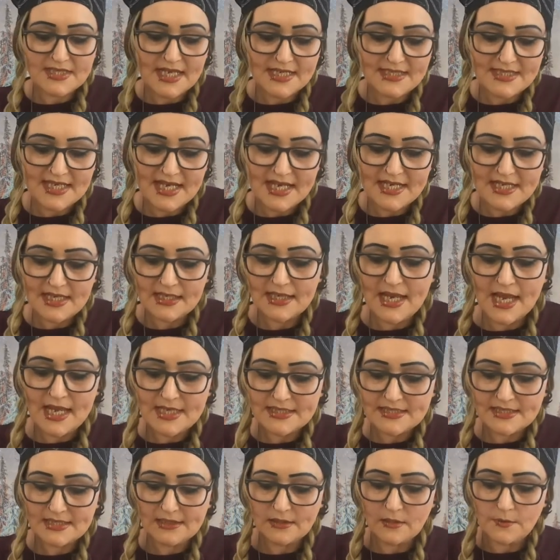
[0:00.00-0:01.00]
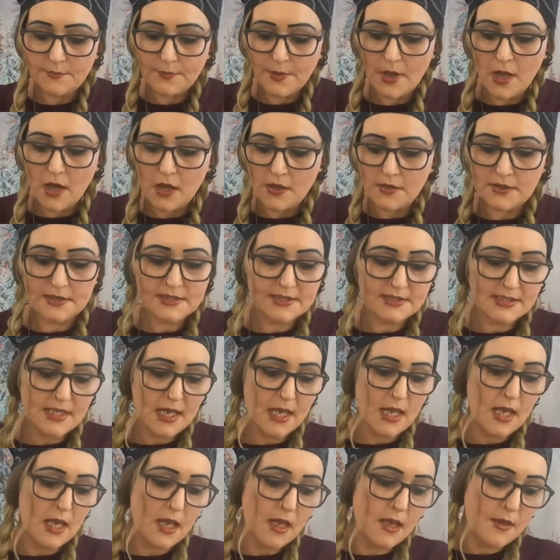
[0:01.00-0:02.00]
sent it in a nice little box.
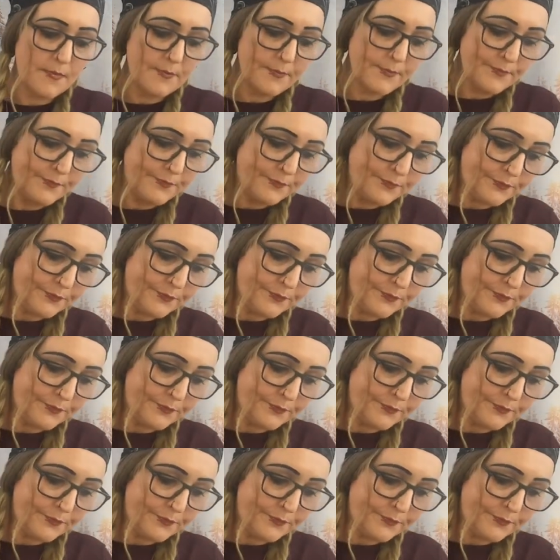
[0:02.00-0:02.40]
I'd